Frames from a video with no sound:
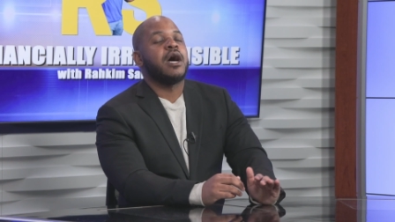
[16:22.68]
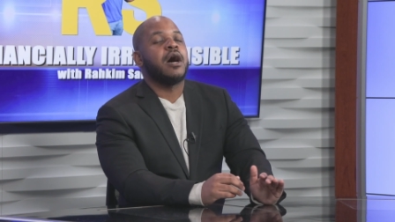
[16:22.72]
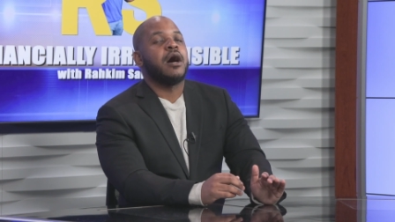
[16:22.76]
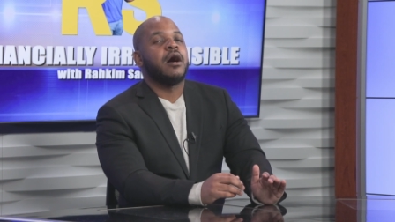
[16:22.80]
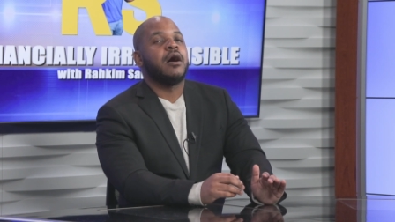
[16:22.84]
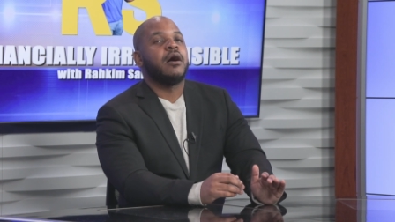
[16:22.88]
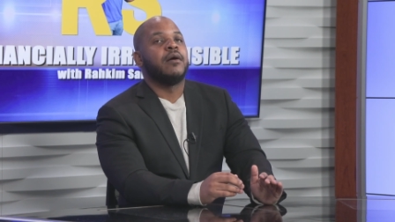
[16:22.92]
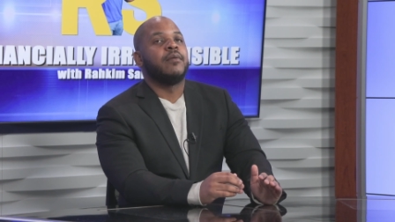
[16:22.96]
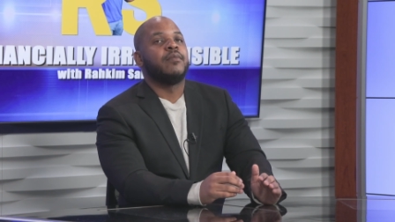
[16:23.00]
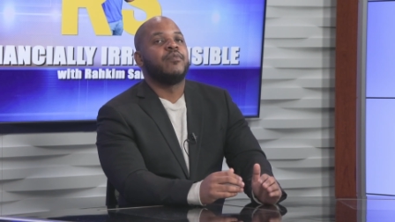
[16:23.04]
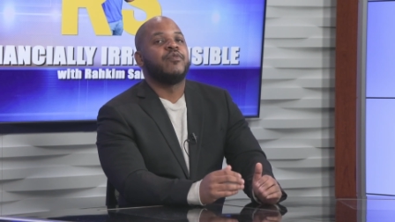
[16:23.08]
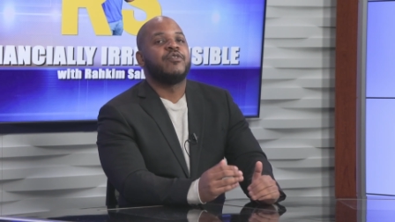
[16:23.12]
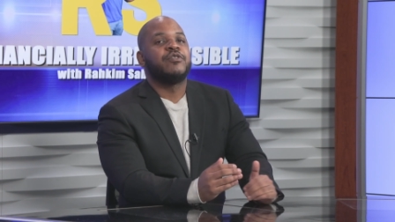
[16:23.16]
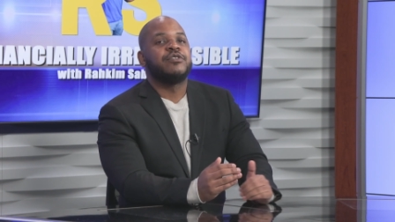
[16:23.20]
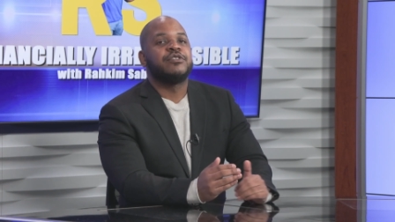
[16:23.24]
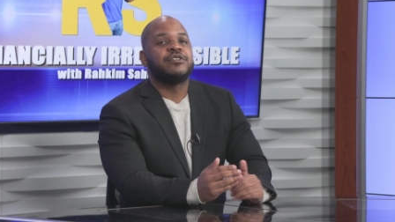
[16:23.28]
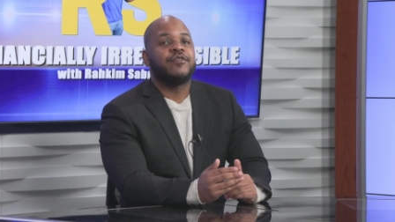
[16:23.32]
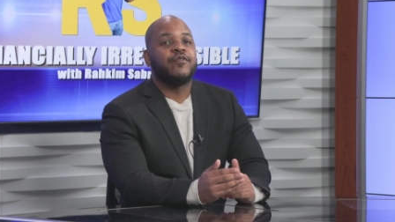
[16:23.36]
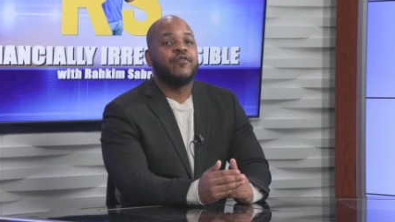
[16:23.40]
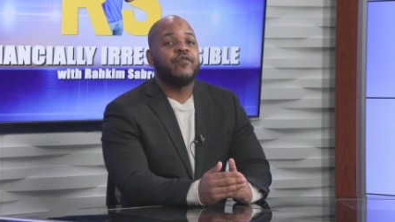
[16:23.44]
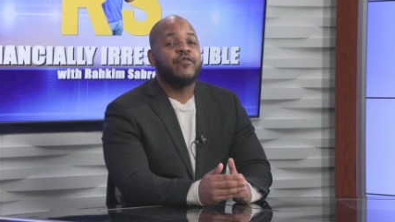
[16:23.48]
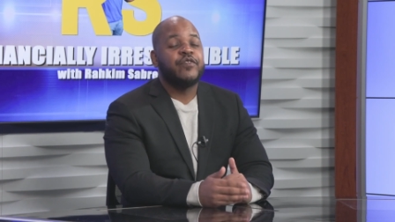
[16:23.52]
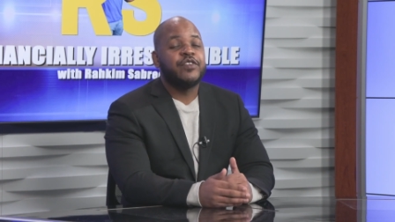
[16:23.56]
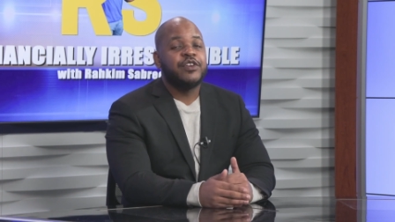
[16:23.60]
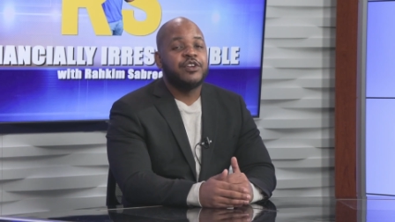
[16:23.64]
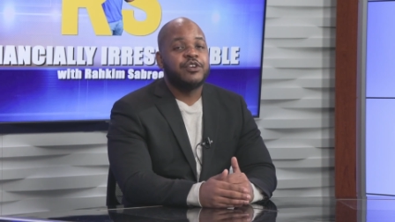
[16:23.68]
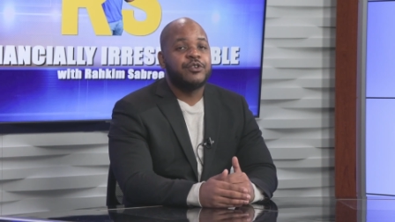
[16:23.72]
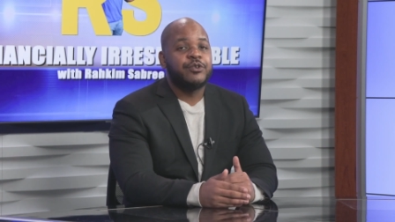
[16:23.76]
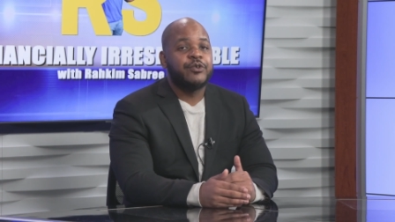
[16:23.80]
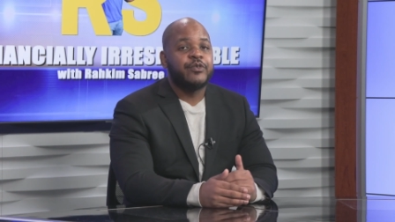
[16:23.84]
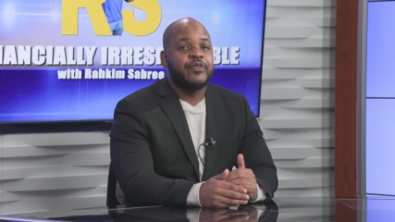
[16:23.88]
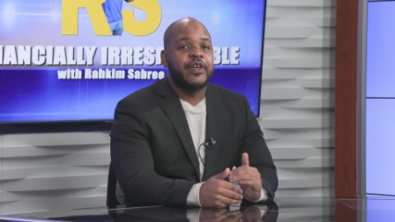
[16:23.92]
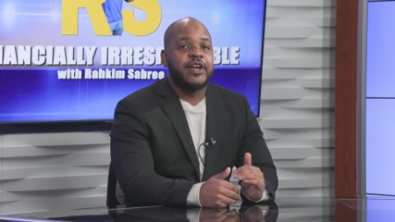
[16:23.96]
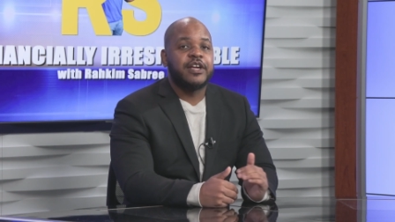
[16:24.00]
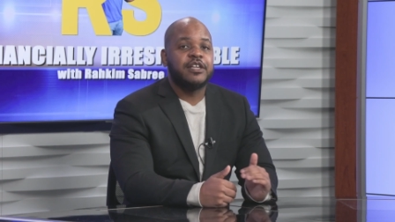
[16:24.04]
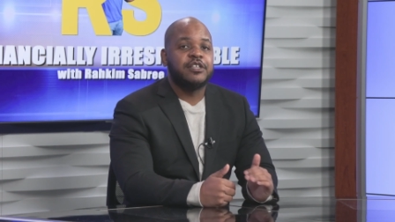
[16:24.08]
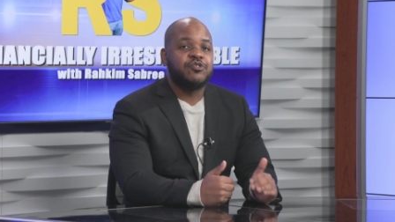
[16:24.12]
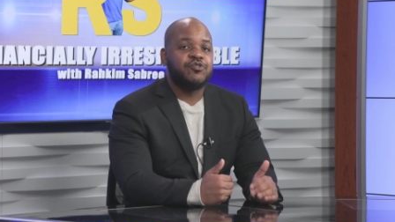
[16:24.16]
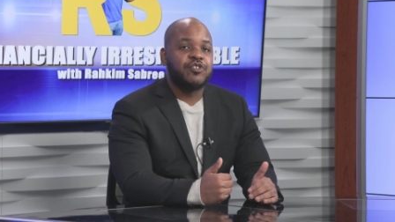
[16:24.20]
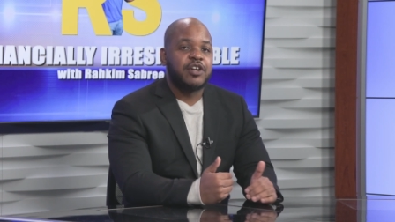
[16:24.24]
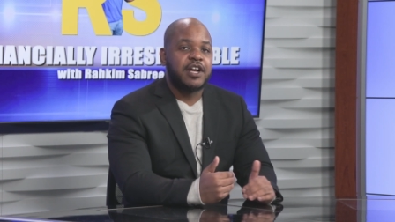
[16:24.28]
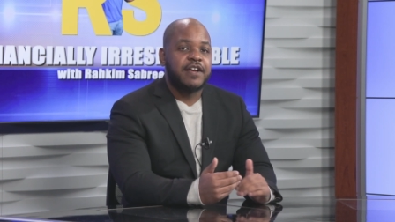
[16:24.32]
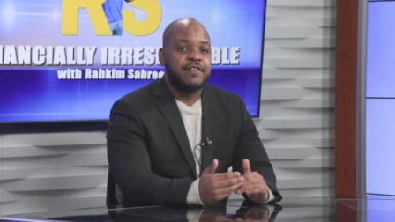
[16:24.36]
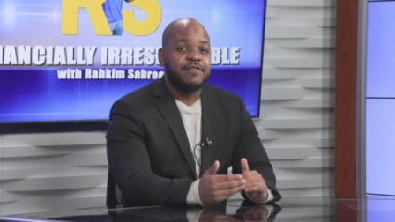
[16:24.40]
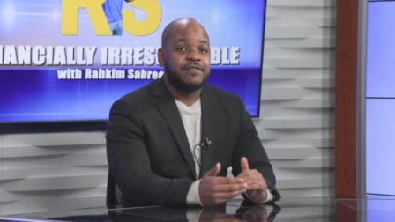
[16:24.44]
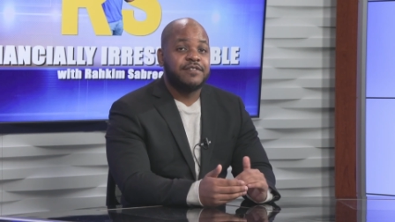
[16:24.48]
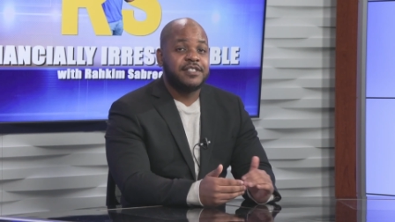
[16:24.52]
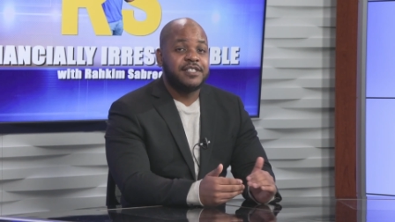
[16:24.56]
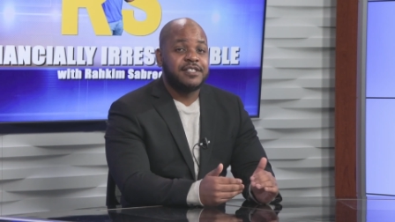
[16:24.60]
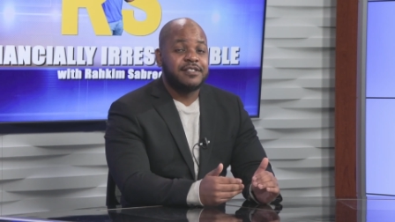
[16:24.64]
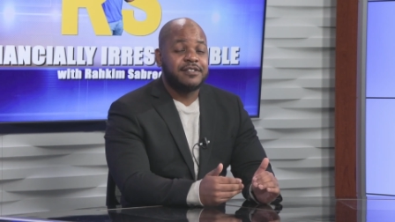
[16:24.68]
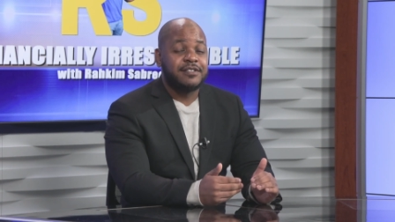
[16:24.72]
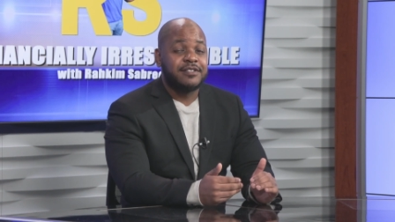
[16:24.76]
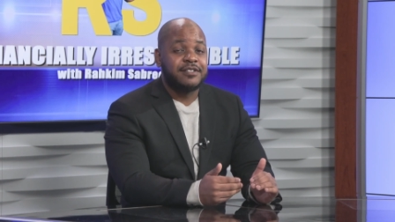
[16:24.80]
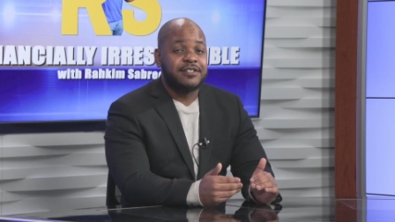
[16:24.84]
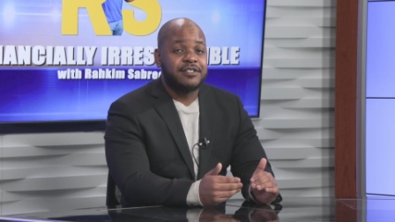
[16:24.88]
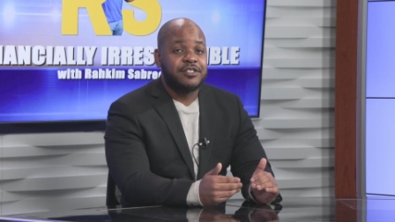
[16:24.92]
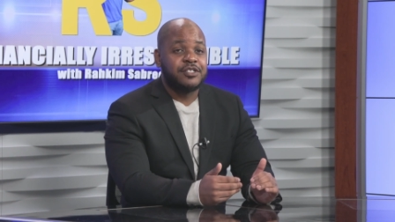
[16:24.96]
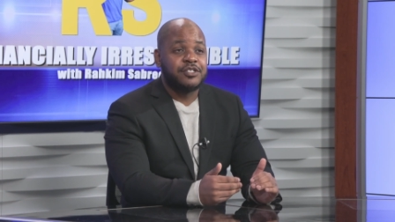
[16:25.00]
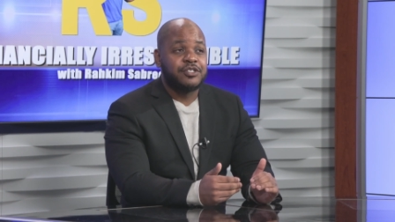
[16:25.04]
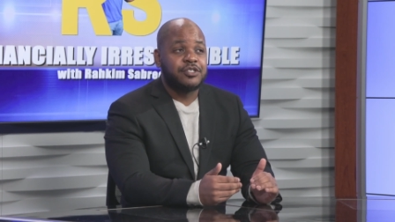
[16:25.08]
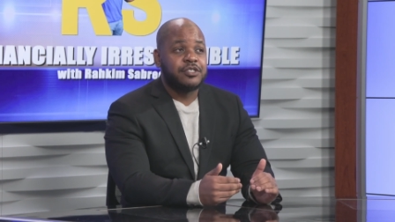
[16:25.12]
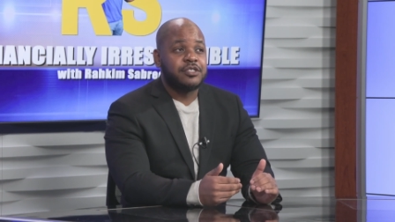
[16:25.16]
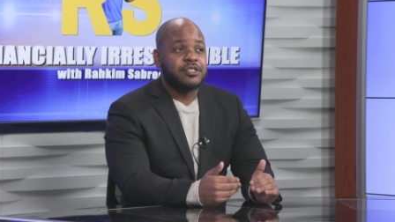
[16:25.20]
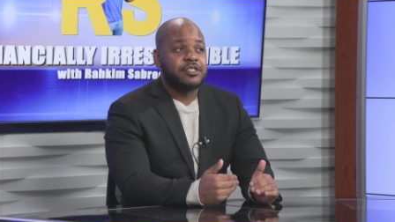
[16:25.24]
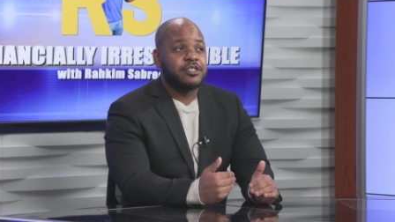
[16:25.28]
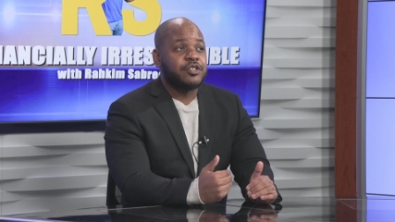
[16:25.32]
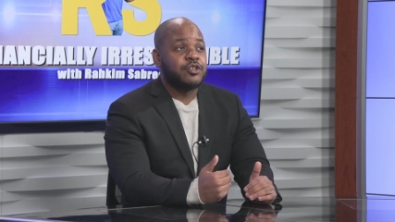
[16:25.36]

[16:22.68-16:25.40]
There's fear that drives these decisions.